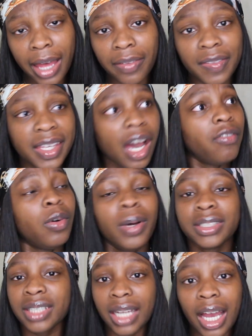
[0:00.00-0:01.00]
and the other
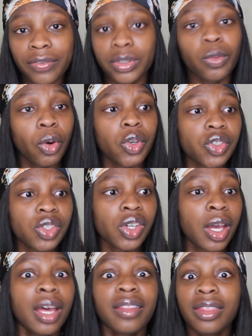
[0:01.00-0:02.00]
one's gonna have to watch
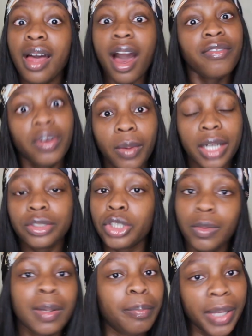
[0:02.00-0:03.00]
the other one
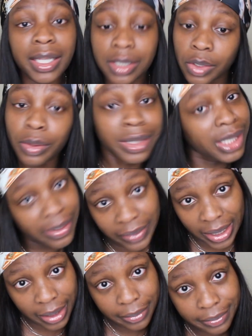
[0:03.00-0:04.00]
doing bits on
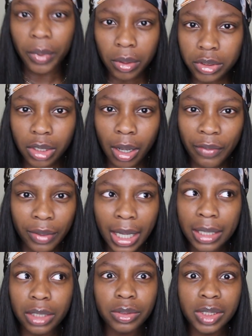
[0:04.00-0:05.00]
TV. But also, I feel
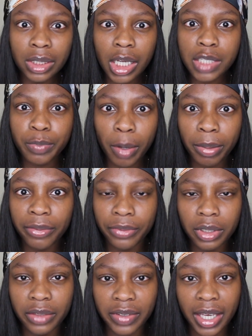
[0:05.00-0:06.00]
like Lucinda is proper
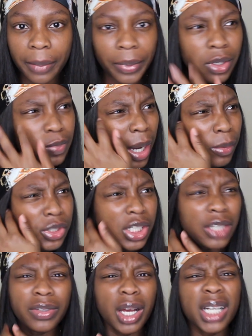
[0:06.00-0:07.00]
full of it, because why was
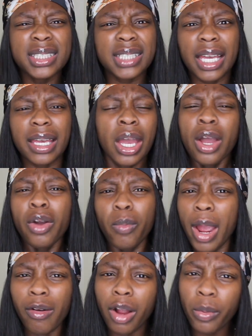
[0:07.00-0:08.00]
she even asking
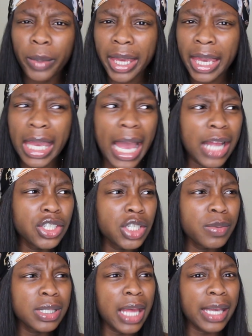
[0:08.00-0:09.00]
where are we? And
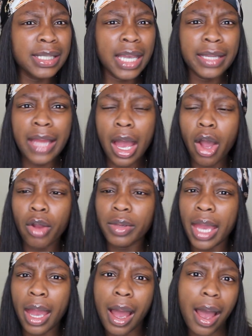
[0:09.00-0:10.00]
she was like saying that, oh
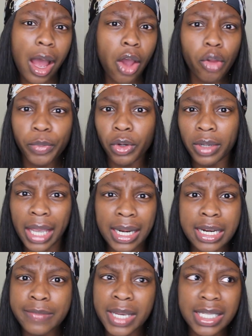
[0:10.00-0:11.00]
yeah, I hope you're not
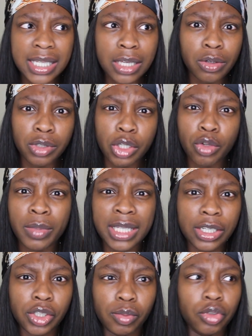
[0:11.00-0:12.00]
getting any mixed signals. It's almost
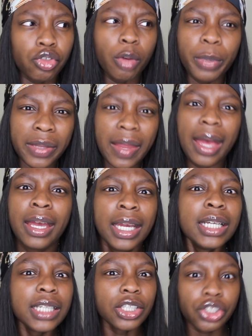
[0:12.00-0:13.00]
like she was dropping that
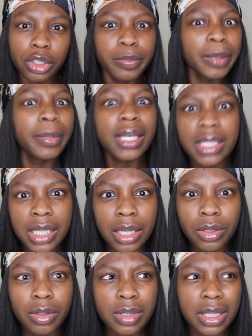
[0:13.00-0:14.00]
there should be mixed
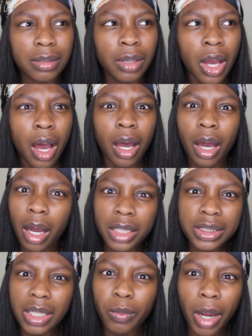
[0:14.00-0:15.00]
signals, and her
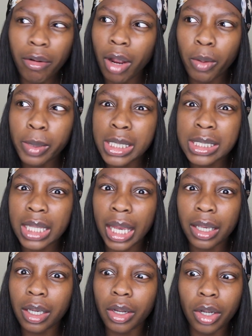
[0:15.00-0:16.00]
asking where are we is
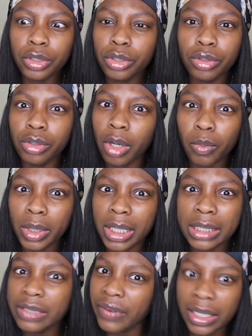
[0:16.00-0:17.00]
like, girl, you do not want
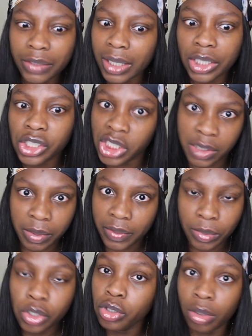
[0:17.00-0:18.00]
to define the relationship with
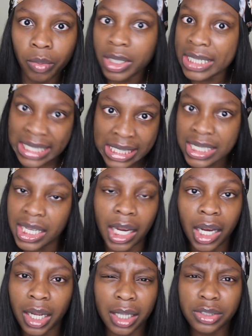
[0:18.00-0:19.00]
him. You do not want to
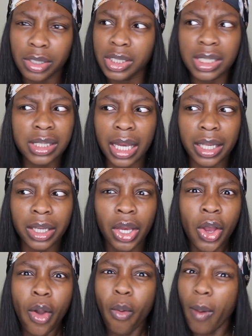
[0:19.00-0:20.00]
DTR. So it's just like,
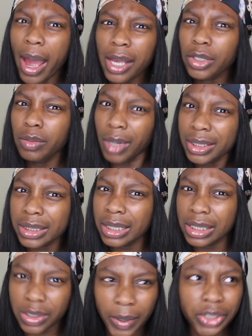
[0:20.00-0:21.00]
why are you
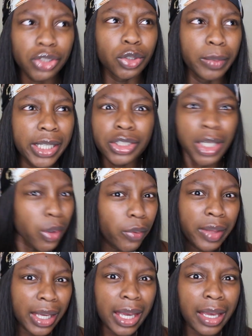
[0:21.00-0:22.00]
asking these questions? You literally
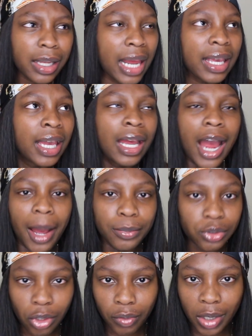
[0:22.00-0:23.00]
got the ick. Like,
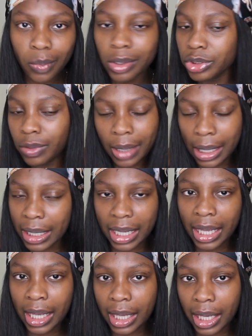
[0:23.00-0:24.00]
I'm sorry, once you get
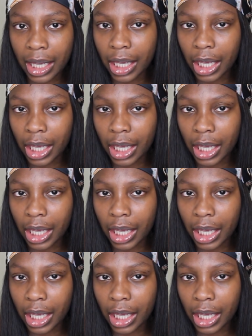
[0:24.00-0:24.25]
the ick,